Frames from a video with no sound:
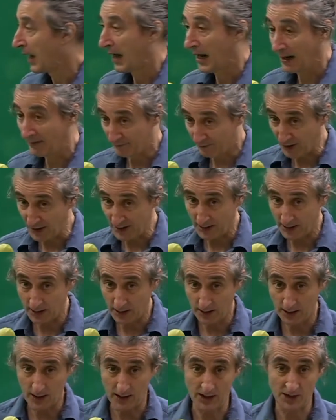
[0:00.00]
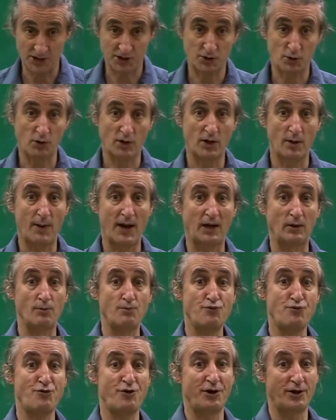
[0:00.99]
And finally, it's talking about
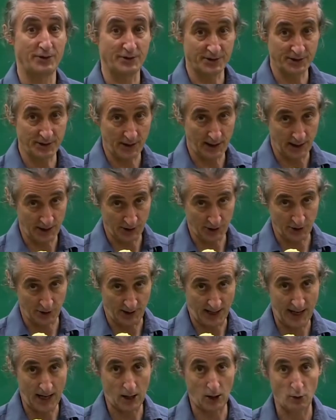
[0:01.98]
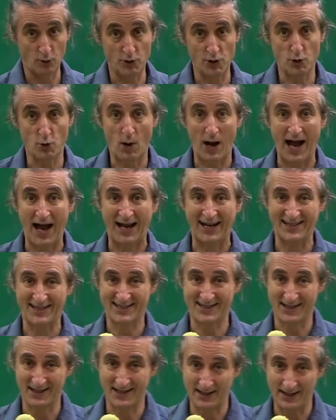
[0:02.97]
pronunciation, how you
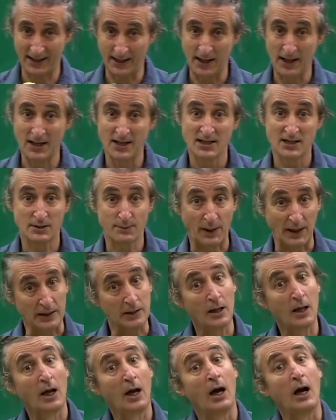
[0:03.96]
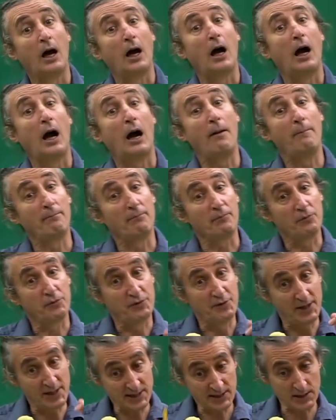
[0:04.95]
actually speak.
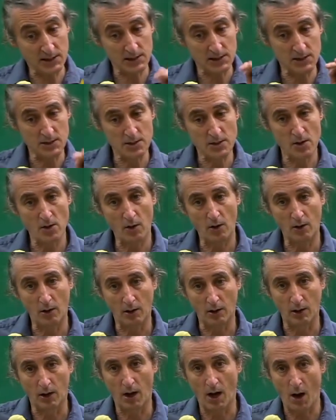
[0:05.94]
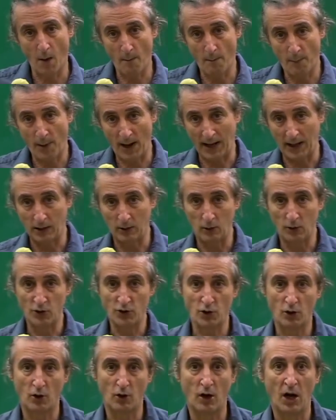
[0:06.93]
This is not about
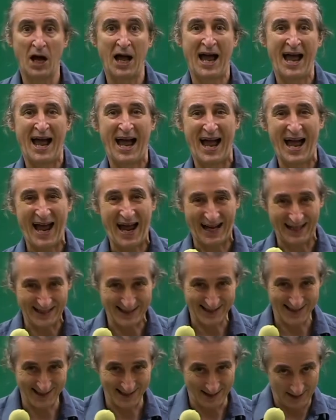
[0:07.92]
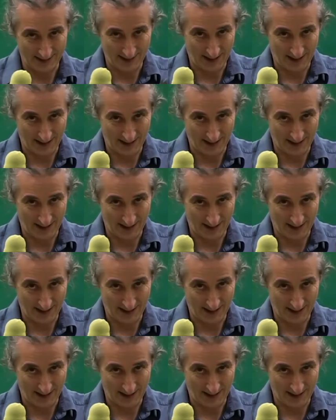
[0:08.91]
your accent.